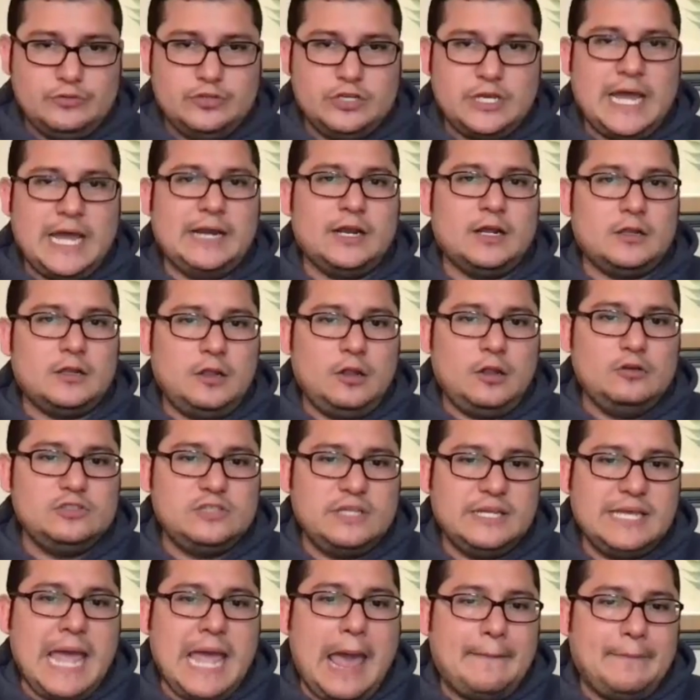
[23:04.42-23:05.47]
to kind of close the
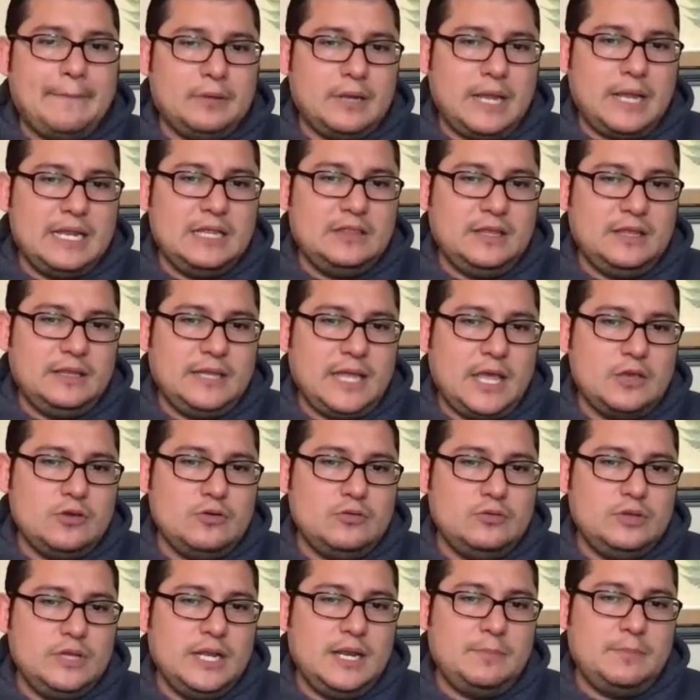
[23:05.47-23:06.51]
gap on anything that you
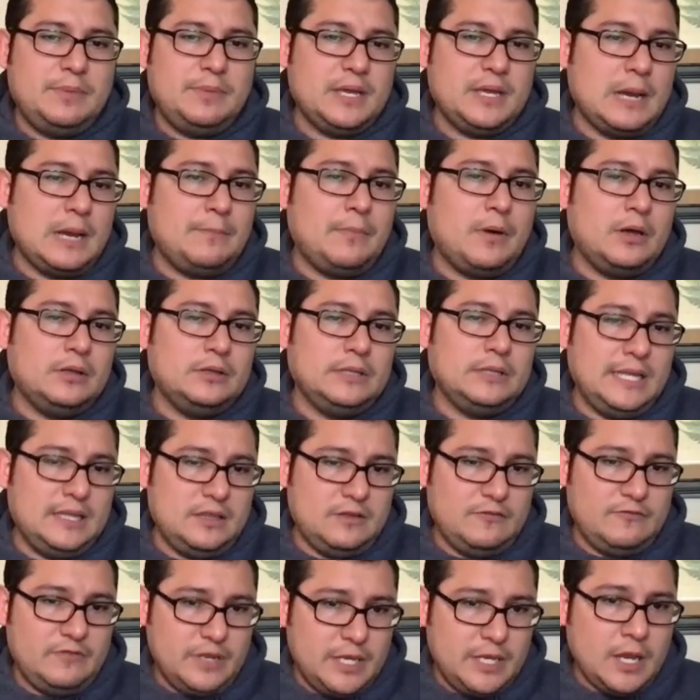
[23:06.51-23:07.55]
didn't pick up on in the
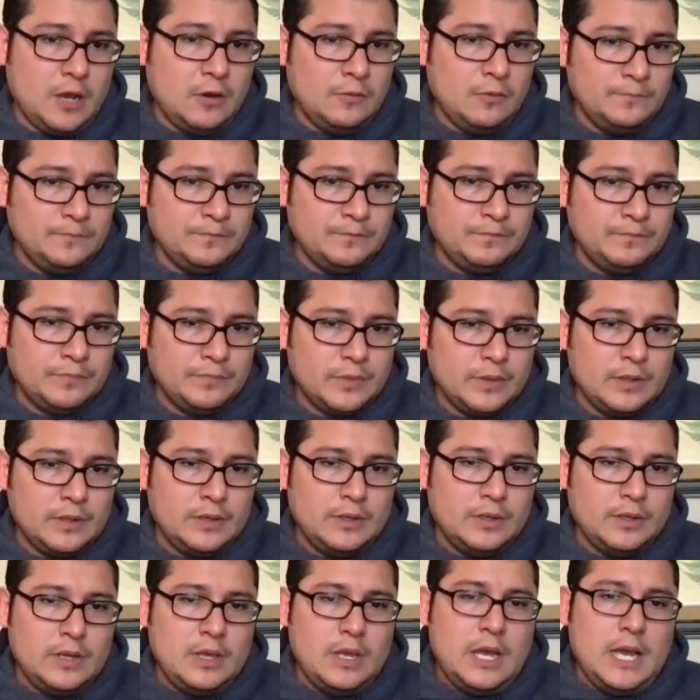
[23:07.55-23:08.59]
video.
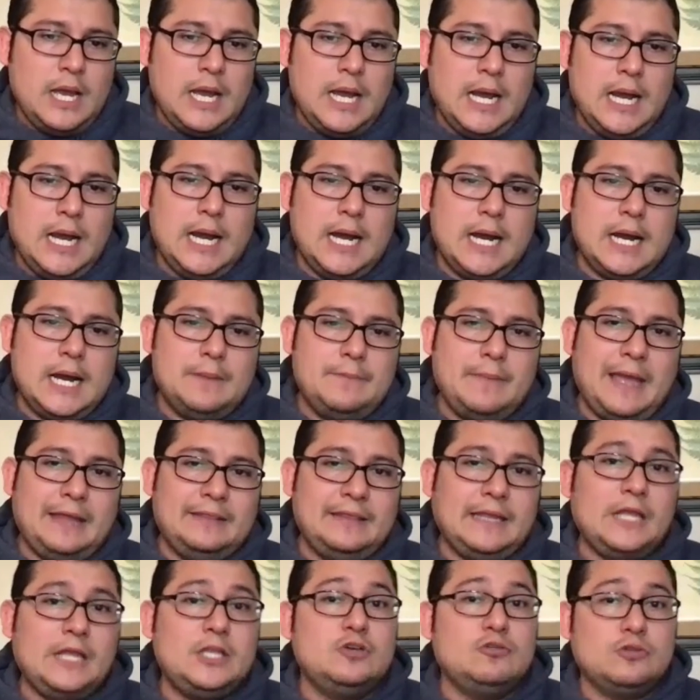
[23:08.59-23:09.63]
And
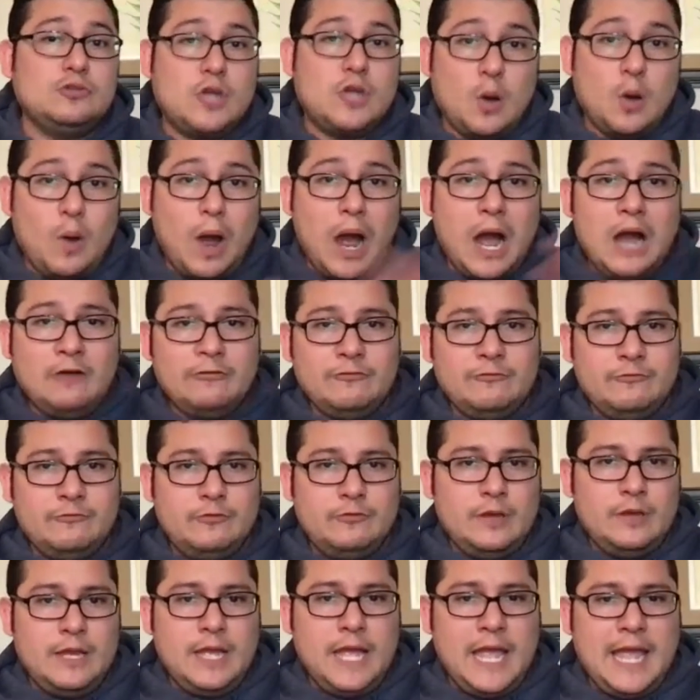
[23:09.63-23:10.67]
then you would go off,
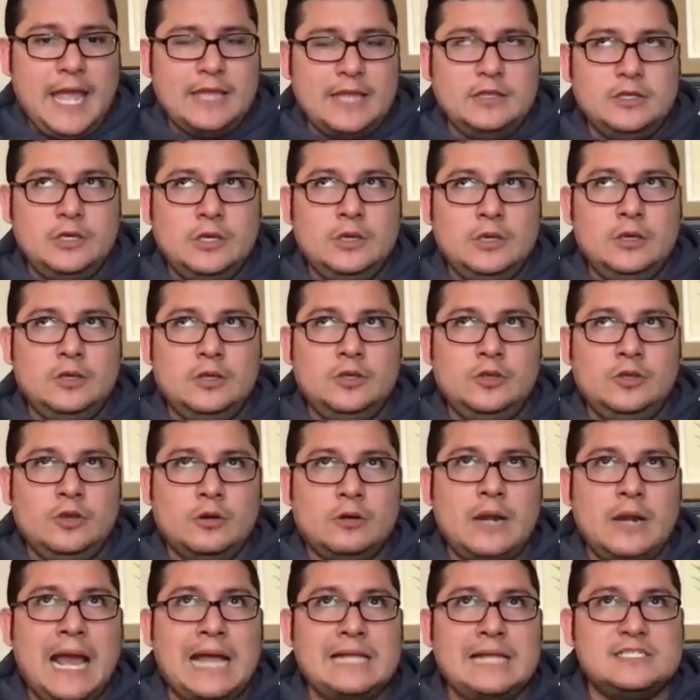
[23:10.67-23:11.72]
and you're
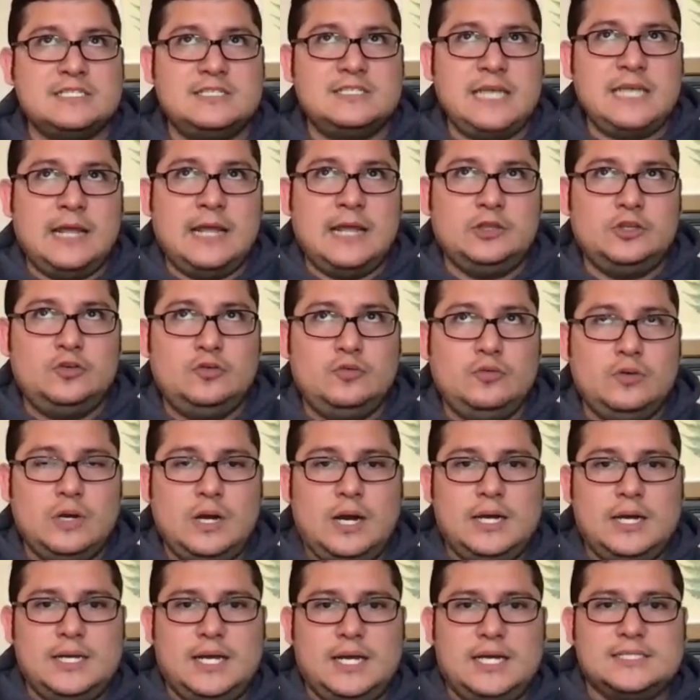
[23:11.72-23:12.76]
not set to
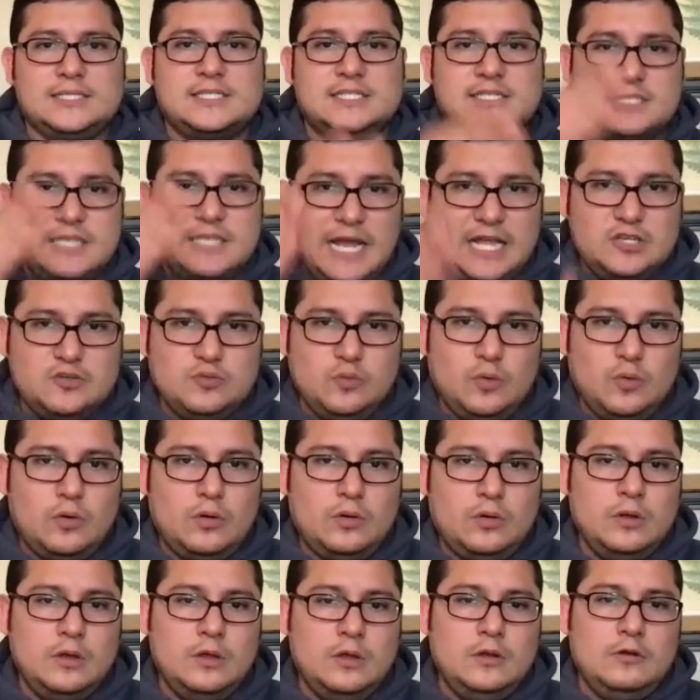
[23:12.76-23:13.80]
a
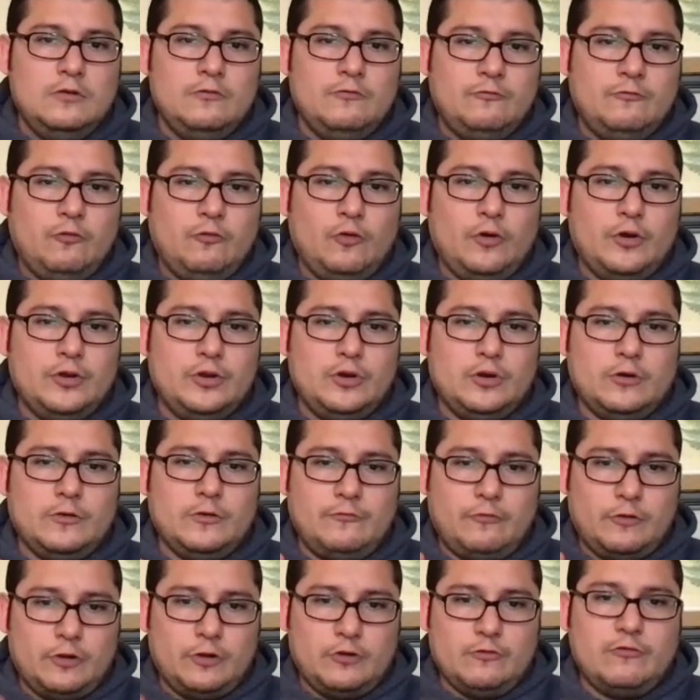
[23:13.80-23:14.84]
schedule for
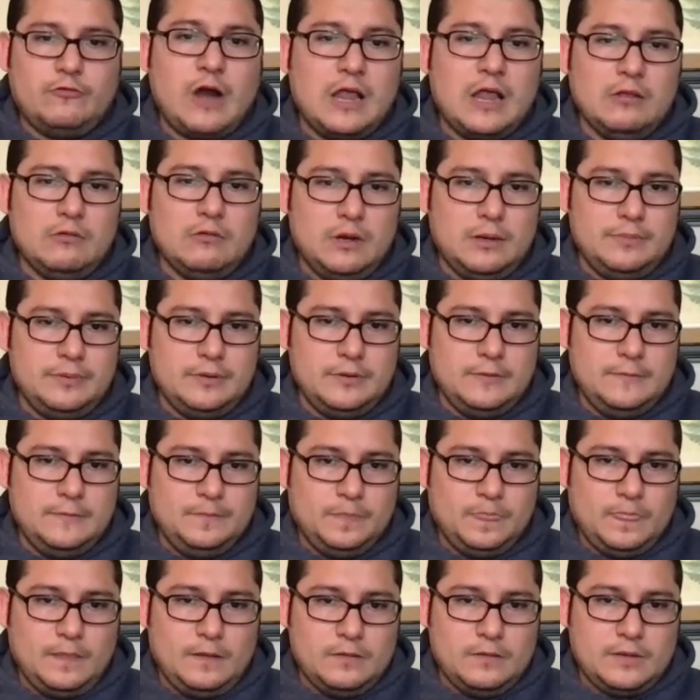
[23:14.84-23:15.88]
your follow-up.
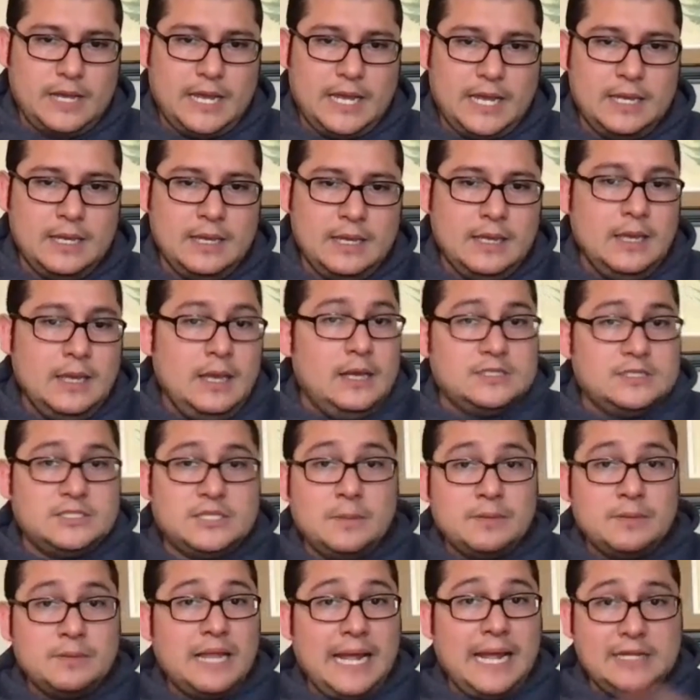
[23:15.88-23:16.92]
Okay. Some
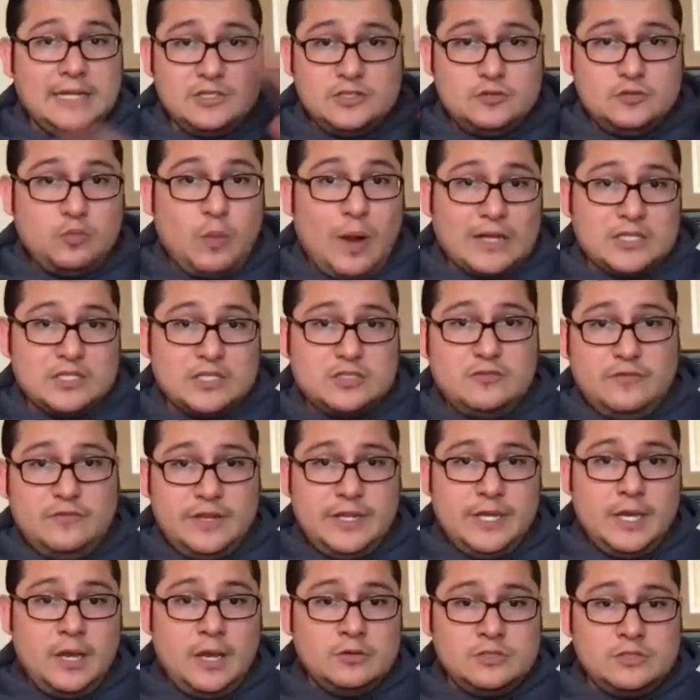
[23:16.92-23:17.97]
clients watch the
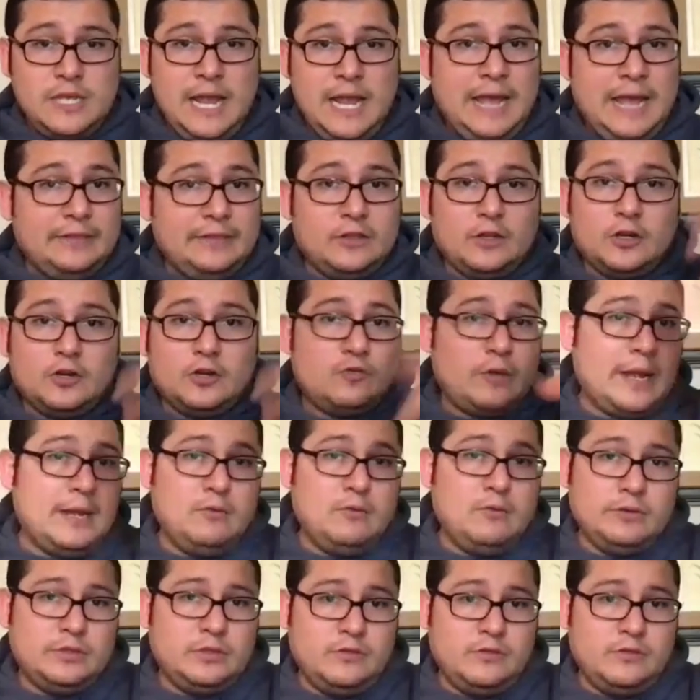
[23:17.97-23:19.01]
videos and they're great with the